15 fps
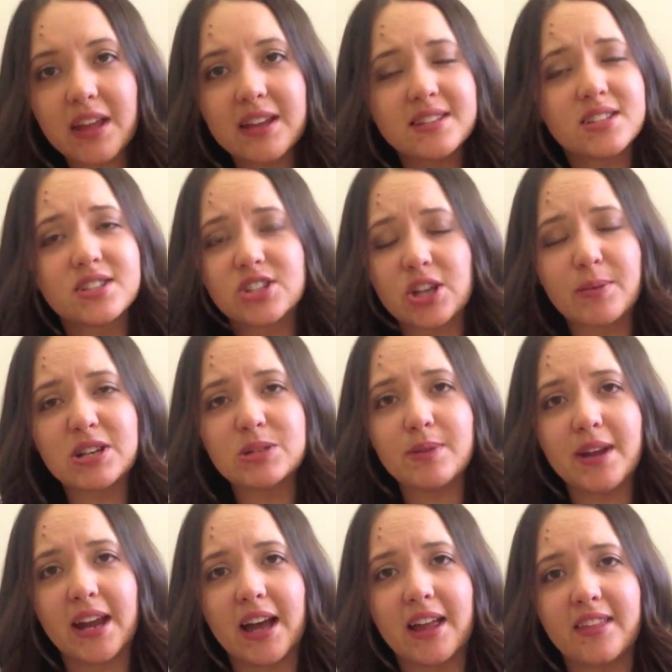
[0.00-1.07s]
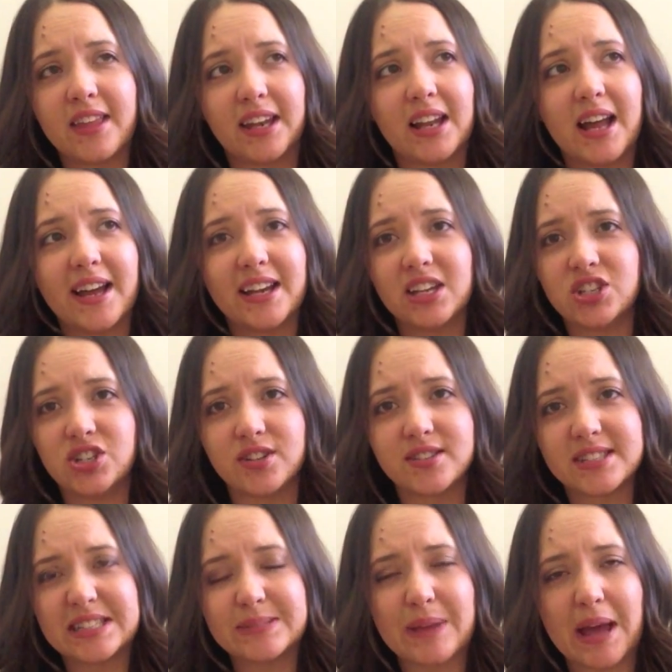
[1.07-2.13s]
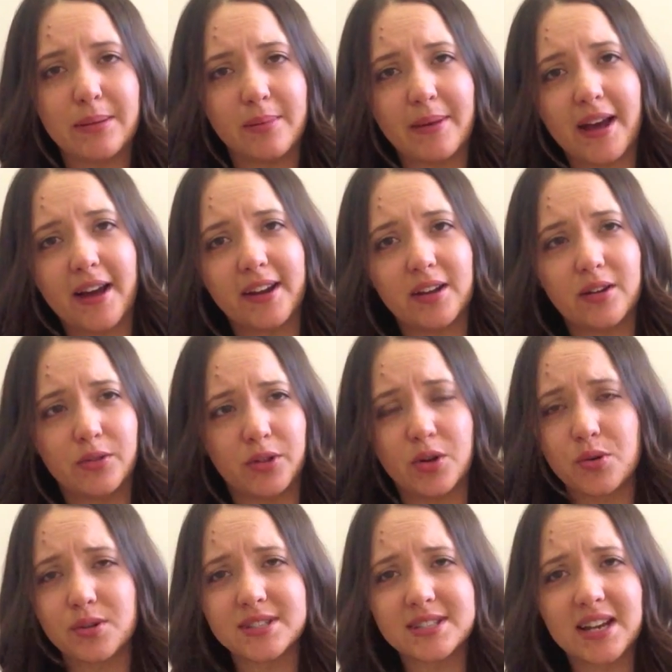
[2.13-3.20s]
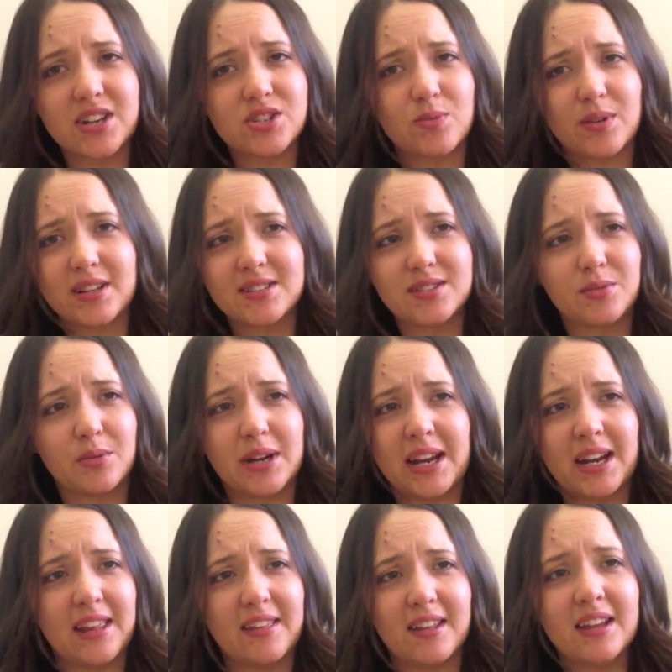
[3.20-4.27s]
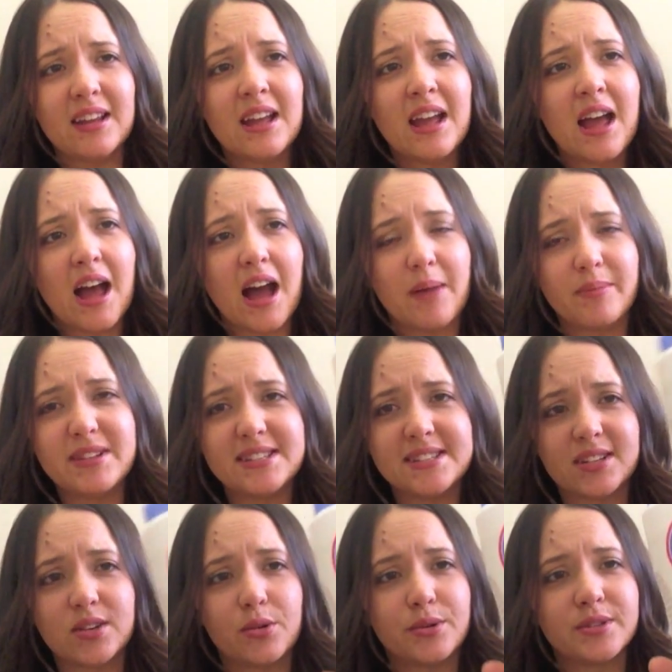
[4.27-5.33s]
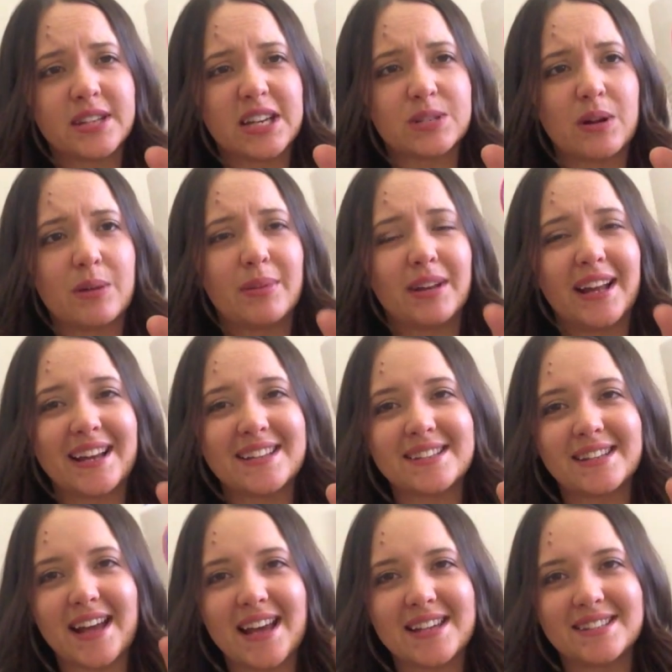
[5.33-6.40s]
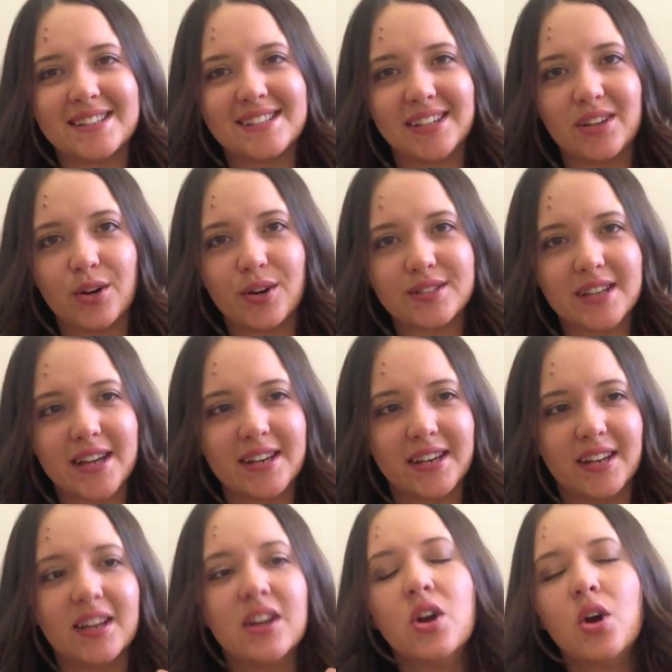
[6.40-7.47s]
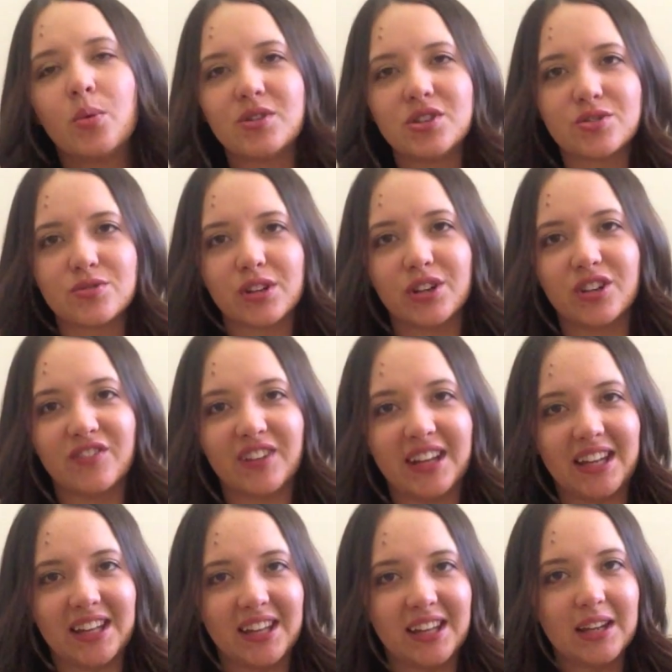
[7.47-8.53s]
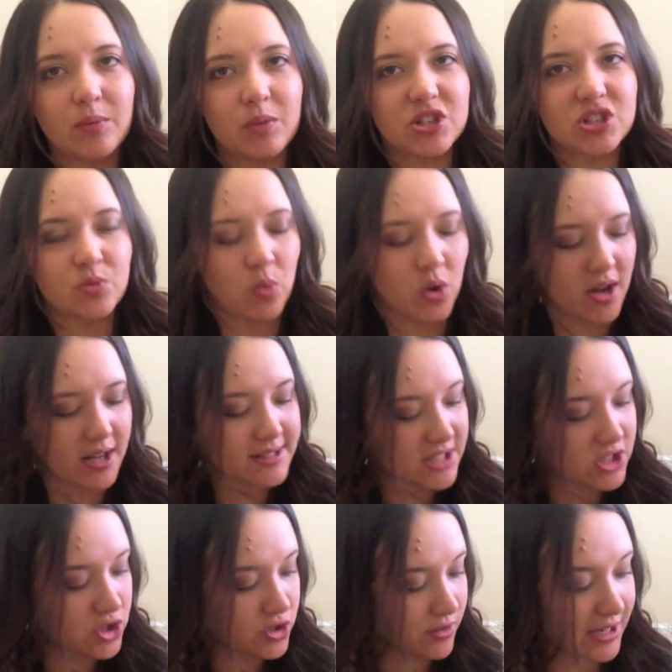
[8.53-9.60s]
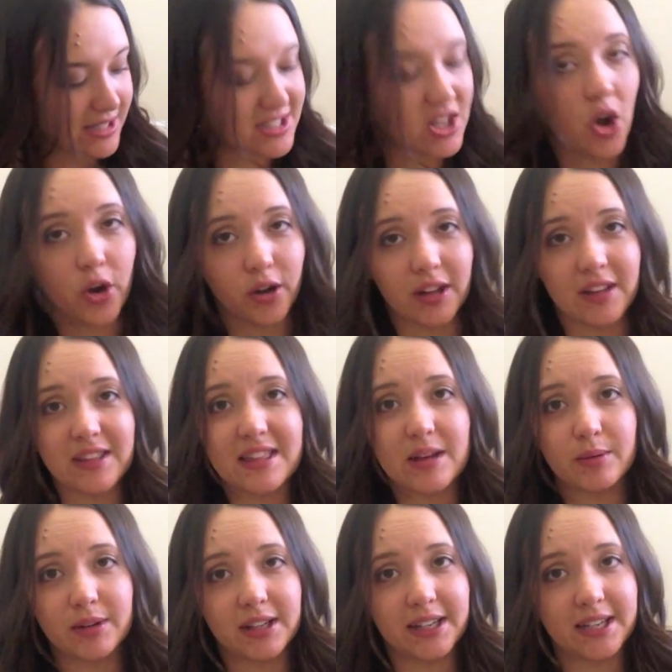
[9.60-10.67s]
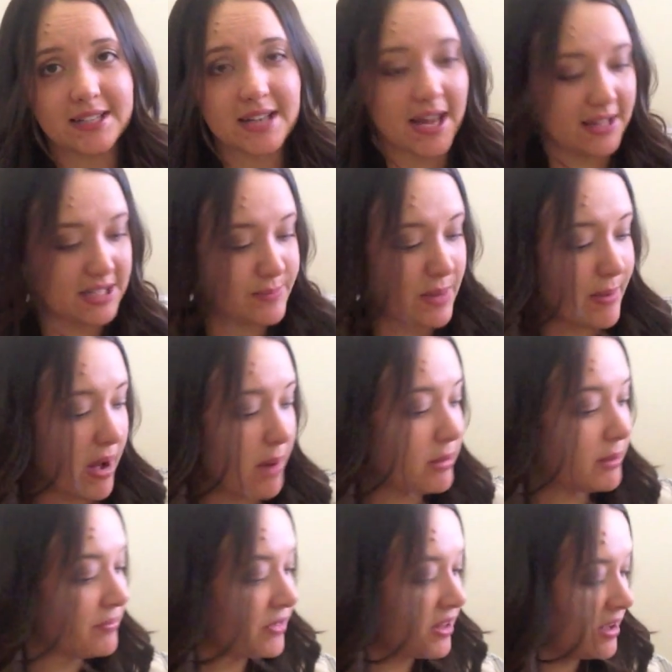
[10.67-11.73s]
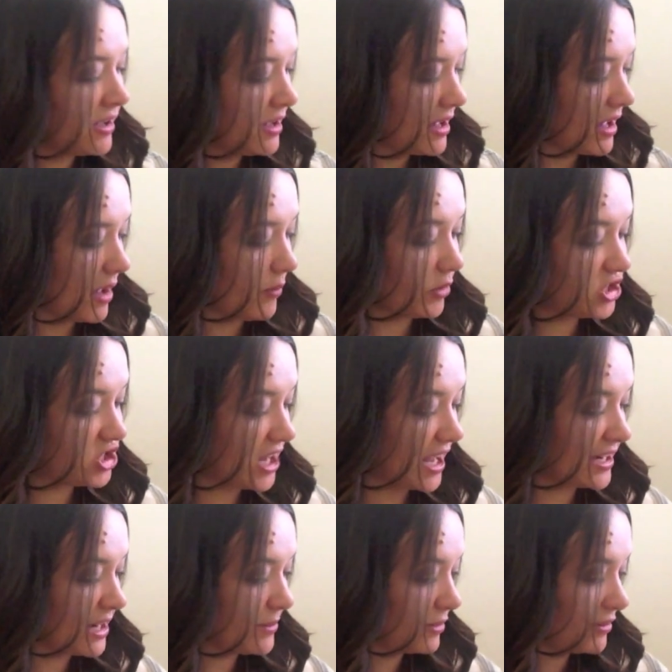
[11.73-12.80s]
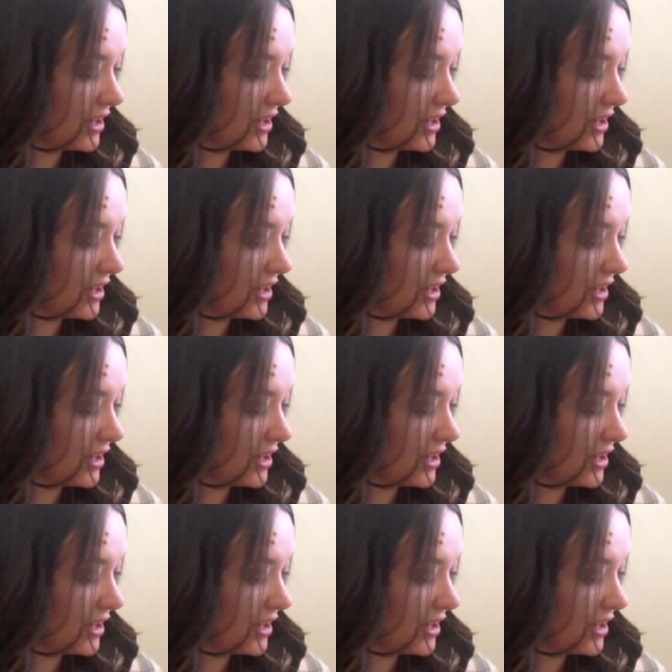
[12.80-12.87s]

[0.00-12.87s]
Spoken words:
This is so much better than like your Johnson's baby powder or the cornstarch ones or anything. This is a cornstarch one, but like I said, it has the zinc oxide in it, which is really good for healing, which works a treat. It's the only thing that would clear Taylor's bum up when she had nappy